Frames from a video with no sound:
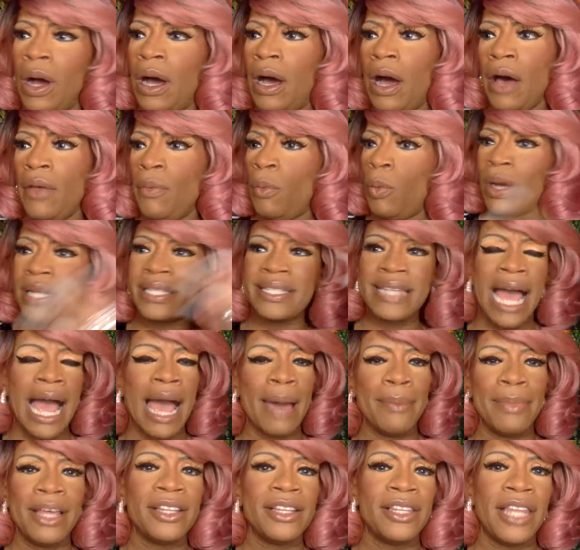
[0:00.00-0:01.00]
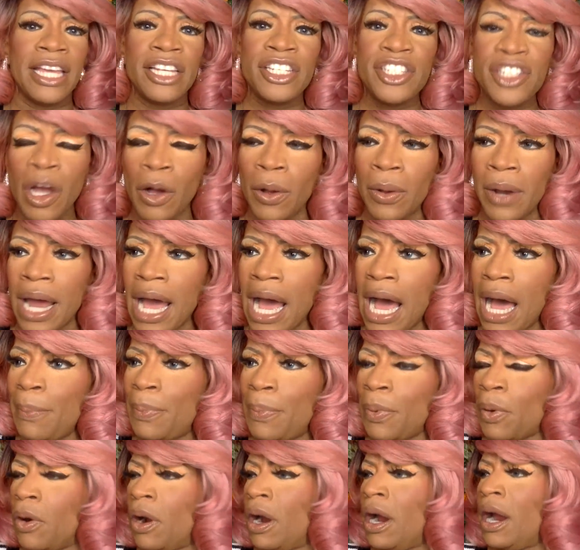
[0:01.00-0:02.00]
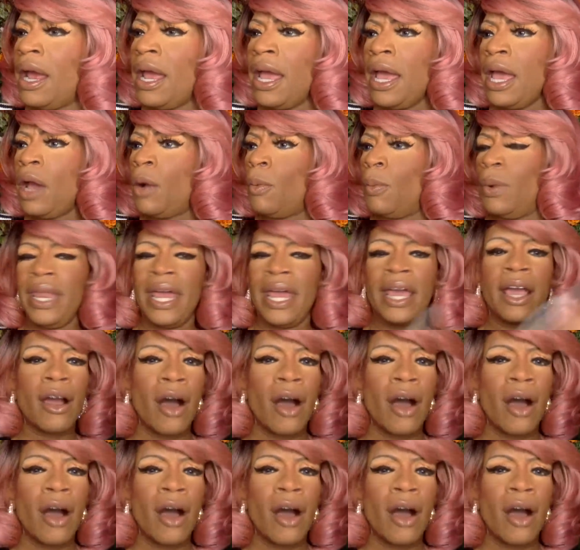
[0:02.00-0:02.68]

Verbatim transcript: to a, a, what time they, they showed up or mm.